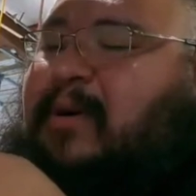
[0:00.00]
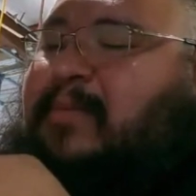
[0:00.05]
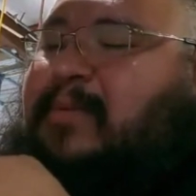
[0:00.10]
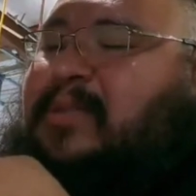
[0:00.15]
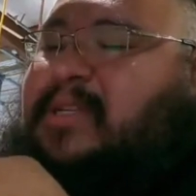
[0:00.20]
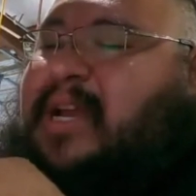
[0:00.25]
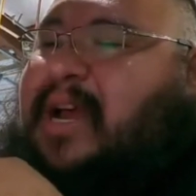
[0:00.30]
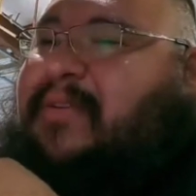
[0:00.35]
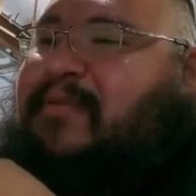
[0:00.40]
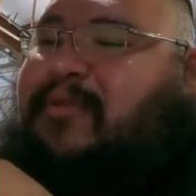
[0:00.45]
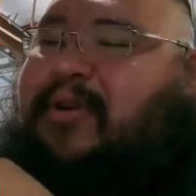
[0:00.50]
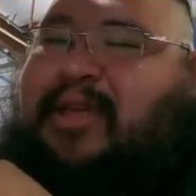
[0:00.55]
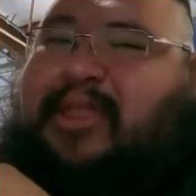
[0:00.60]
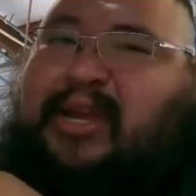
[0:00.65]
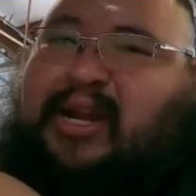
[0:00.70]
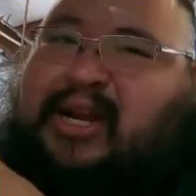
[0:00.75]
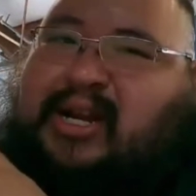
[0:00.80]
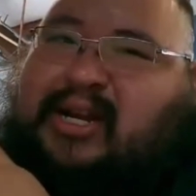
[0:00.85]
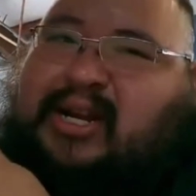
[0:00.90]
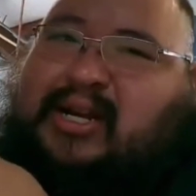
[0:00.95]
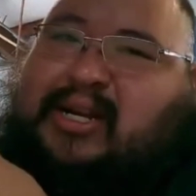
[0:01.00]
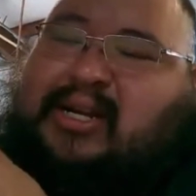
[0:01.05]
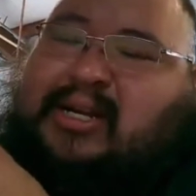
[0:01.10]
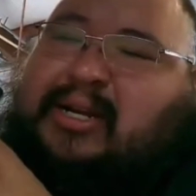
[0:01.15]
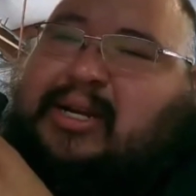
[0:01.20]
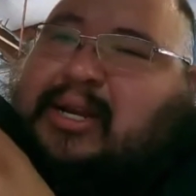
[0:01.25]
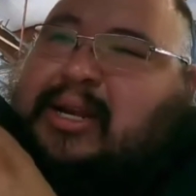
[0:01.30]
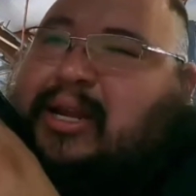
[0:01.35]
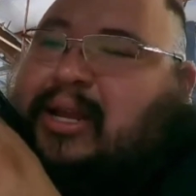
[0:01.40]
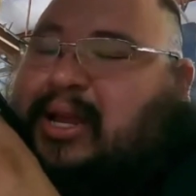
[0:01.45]
almost halfway there
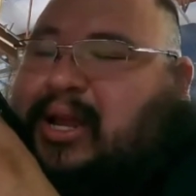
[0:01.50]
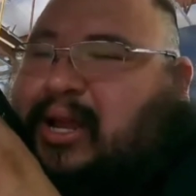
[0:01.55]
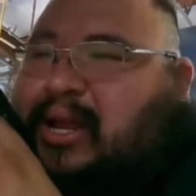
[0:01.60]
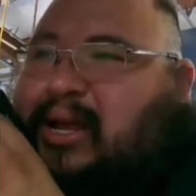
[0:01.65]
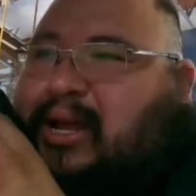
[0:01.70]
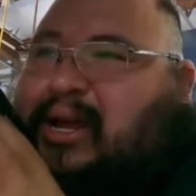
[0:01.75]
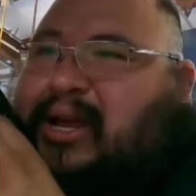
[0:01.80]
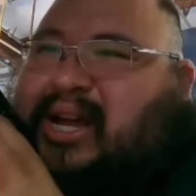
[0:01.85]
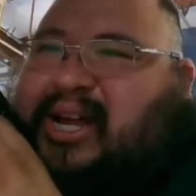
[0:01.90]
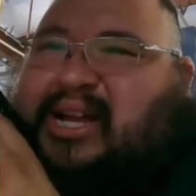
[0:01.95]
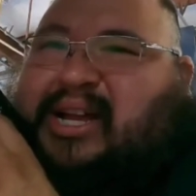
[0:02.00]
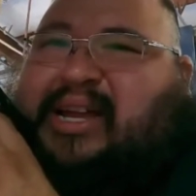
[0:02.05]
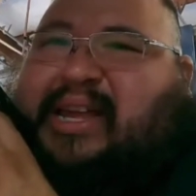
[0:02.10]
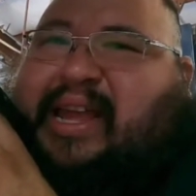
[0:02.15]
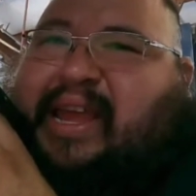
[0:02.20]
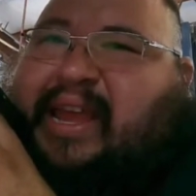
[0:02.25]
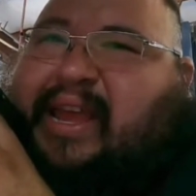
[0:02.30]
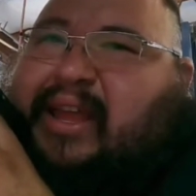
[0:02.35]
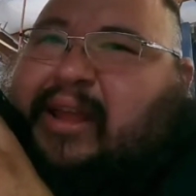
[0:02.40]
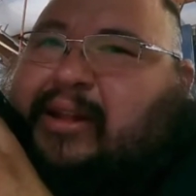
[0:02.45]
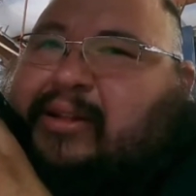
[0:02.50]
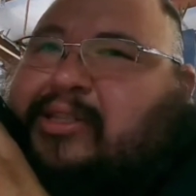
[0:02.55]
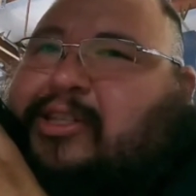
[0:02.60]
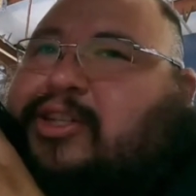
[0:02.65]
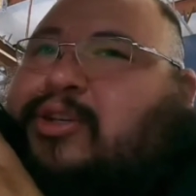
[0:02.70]
in